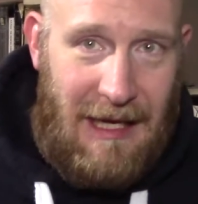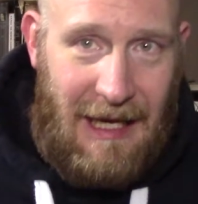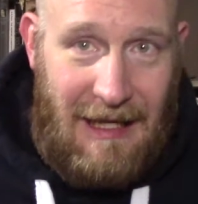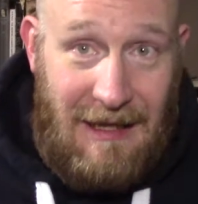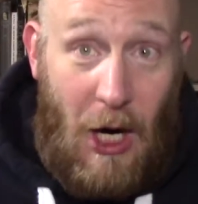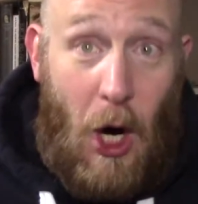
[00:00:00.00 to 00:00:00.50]

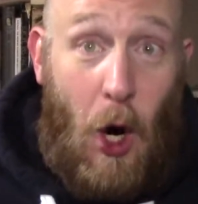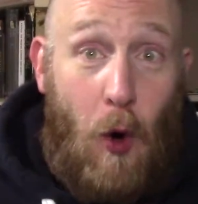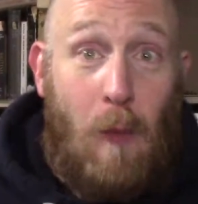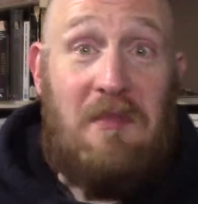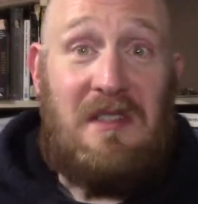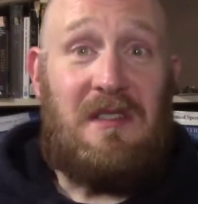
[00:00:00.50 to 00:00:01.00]
in the
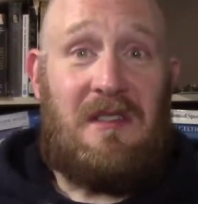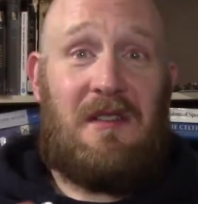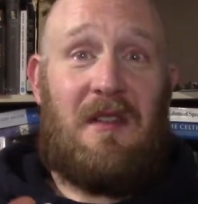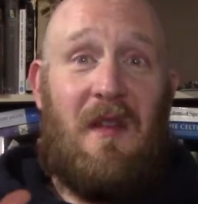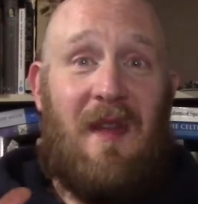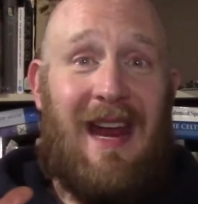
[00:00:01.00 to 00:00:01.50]
hopes
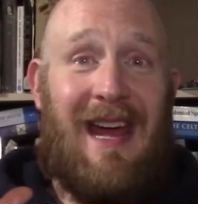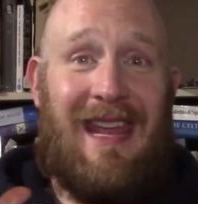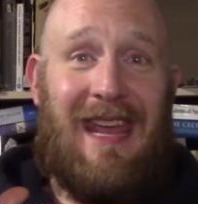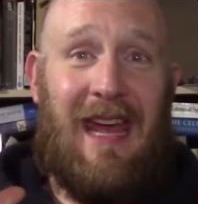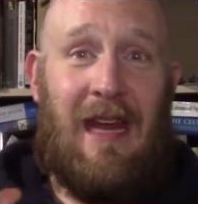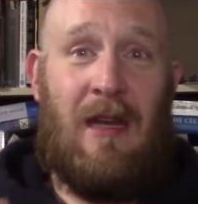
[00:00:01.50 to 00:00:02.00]
that I
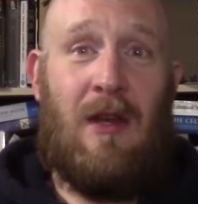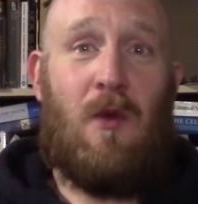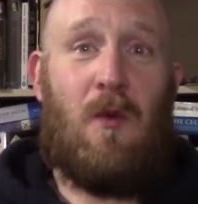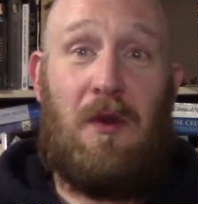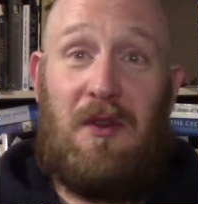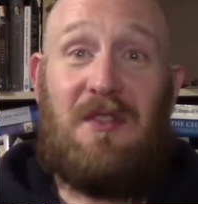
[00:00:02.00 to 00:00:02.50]
can
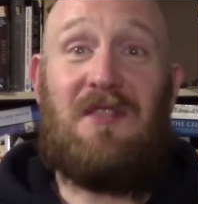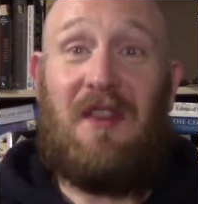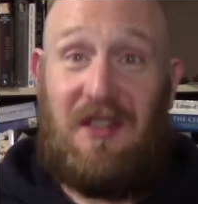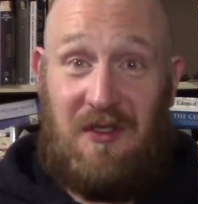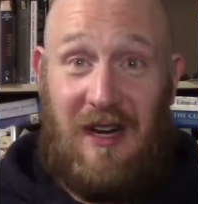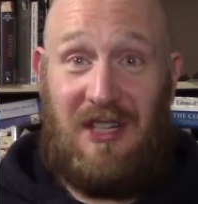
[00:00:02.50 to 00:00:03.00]
reduce
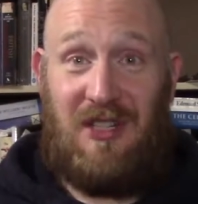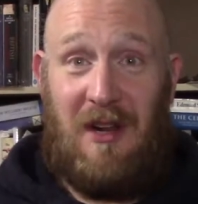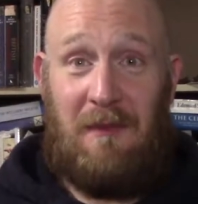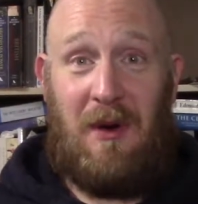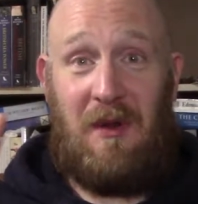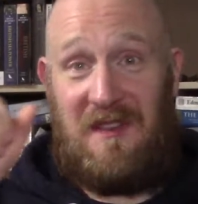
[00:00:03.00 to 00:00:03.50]
frustration
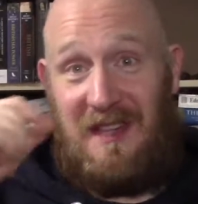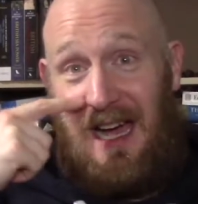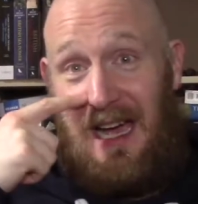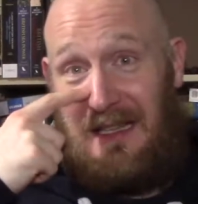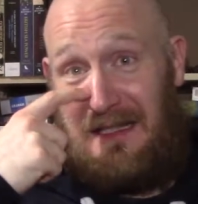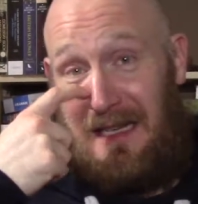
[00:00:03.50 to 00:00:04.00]
on both
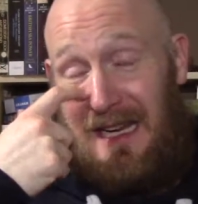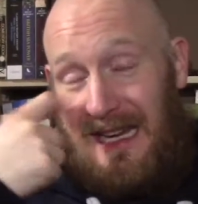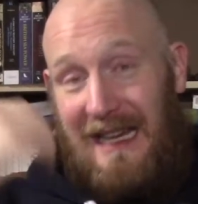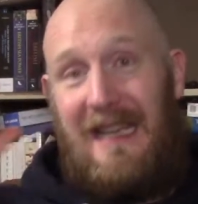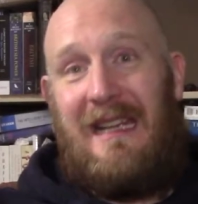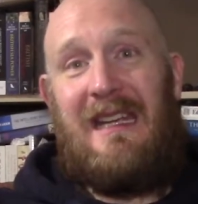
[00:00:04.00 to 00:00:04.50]
sides,
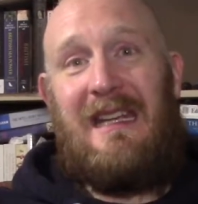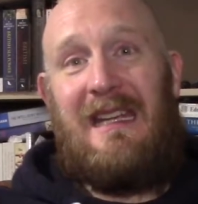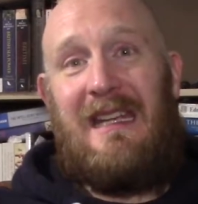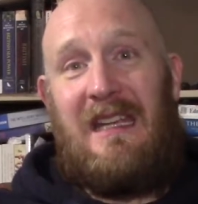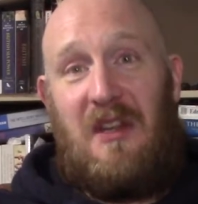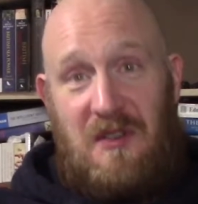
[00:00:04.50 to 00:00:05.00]

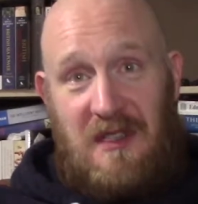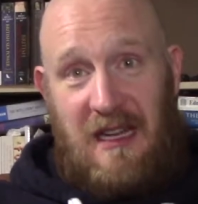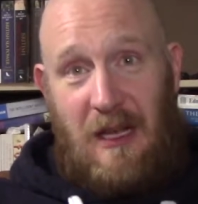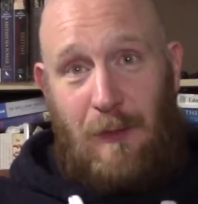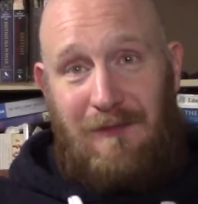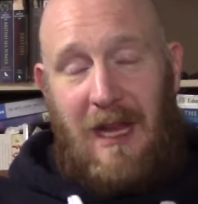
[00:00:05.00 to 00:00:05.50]
here's the
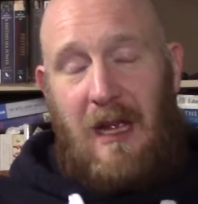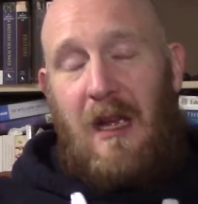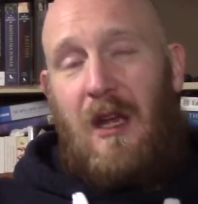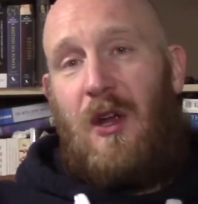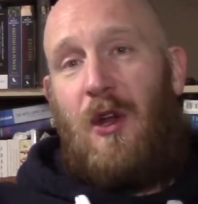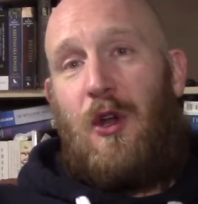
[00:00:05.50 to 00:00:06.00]
deal.
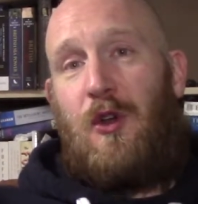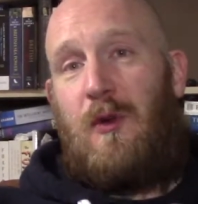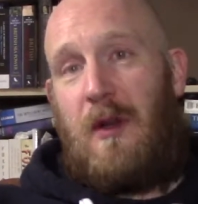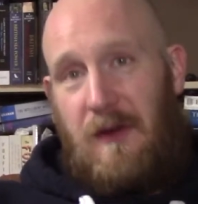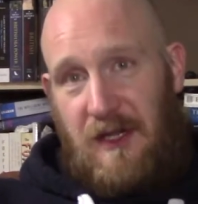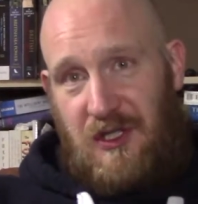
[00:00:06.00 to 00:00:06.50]
To
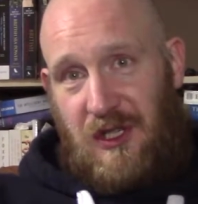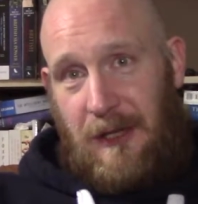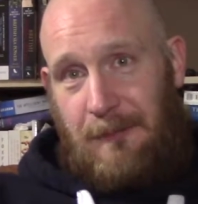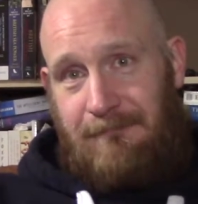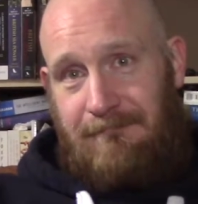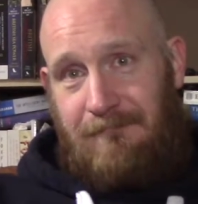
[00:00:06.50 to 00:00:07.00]
a Christian,
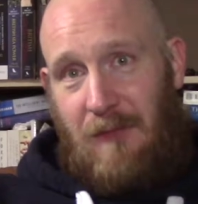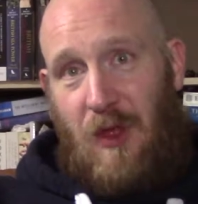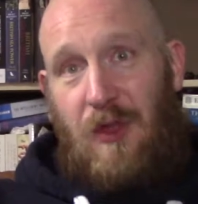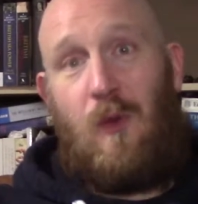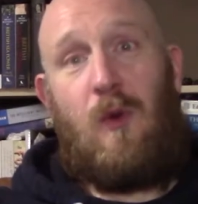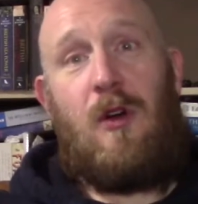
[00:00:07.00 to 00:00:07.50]

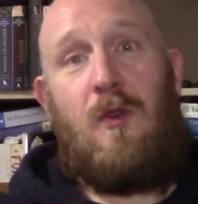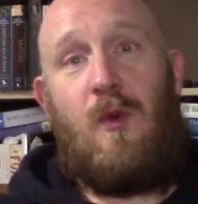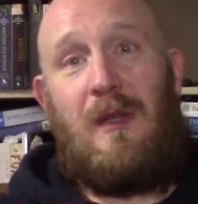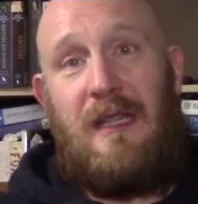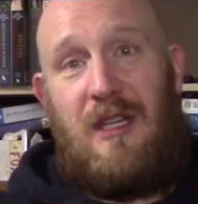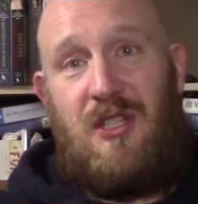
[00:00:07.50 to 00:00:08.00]
the word
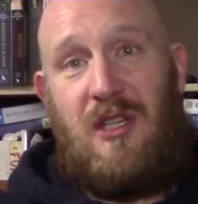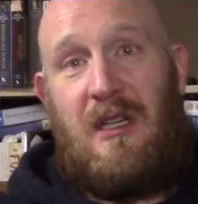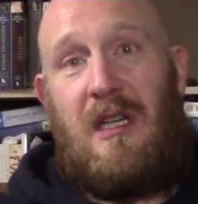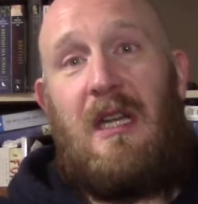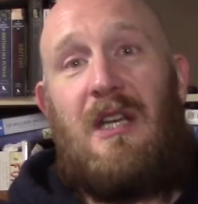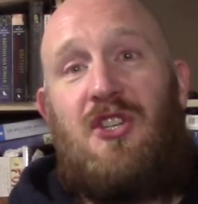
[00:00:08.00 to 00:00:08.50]

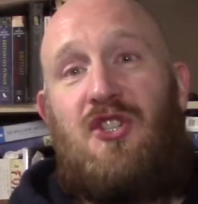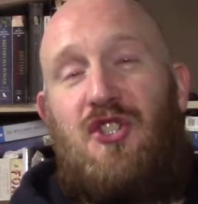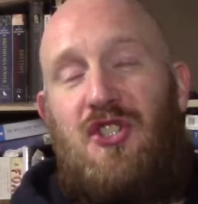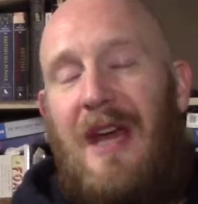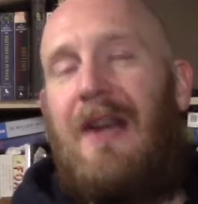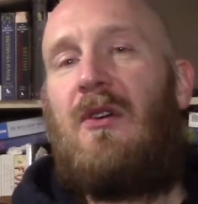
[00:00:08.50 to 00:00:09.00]
religion
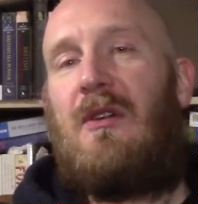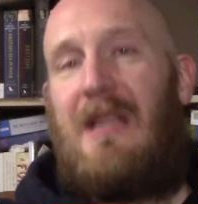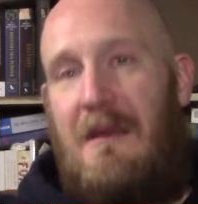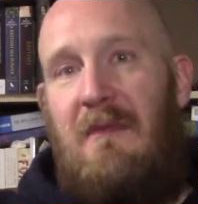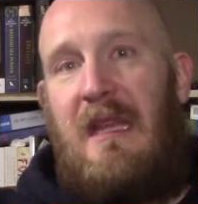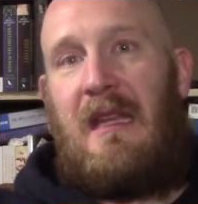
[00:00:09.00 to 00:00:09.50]

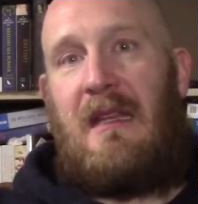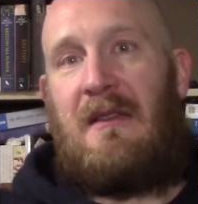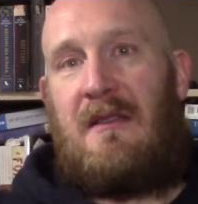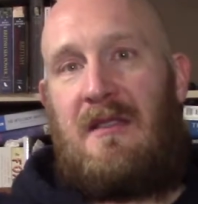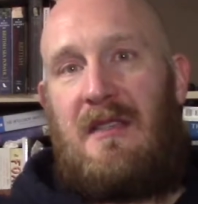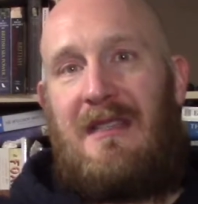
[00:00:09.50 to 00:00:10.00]
generally
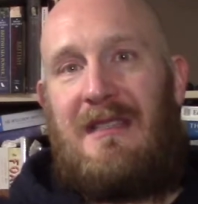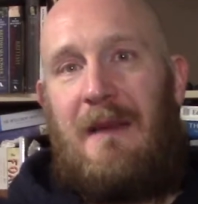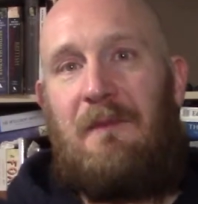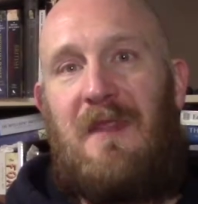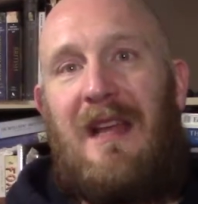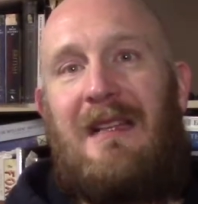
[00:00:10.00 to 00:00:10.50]
means
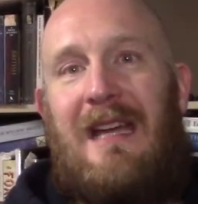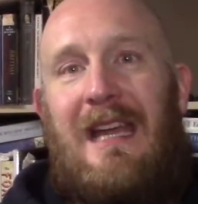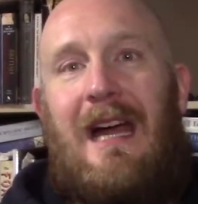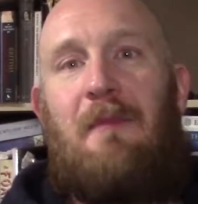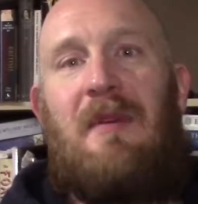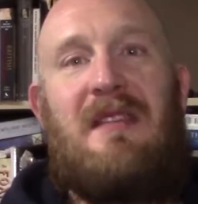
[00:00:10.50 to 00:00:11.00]
something
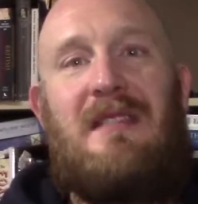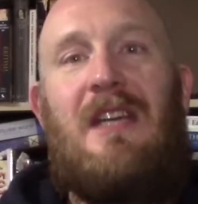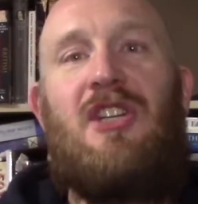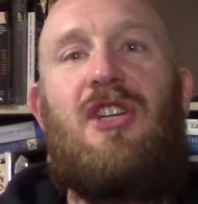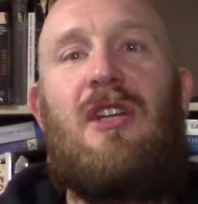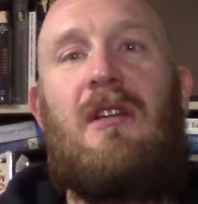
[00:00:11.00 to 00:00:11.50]
like a
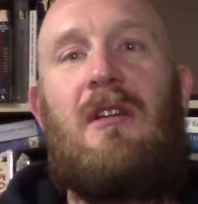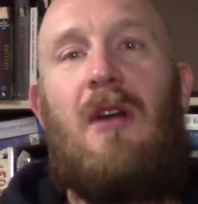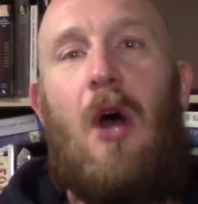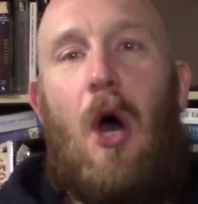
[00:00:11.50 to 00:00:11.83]
position